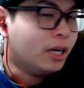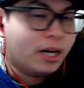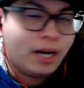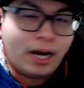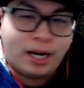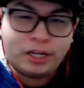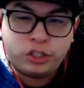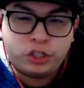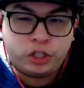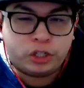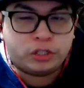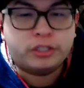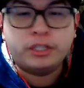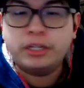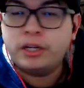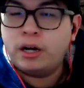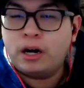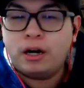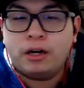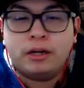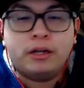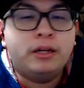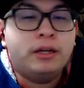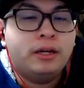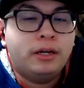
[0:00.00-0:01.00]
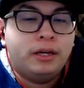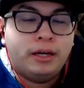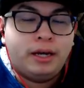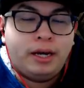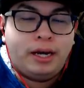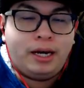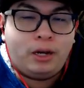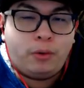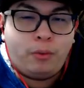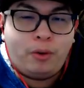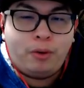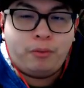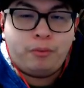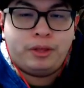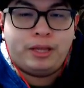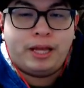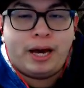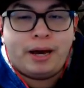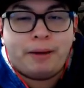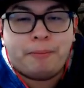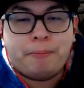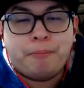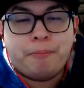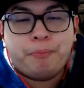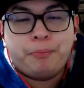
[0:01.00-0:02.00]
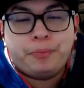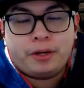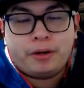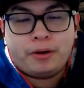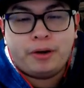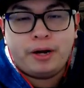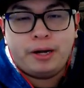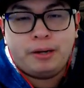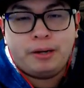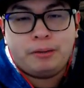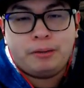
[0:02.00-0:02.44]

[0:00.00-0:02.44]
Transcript: I chucked it on and I went with that. All right.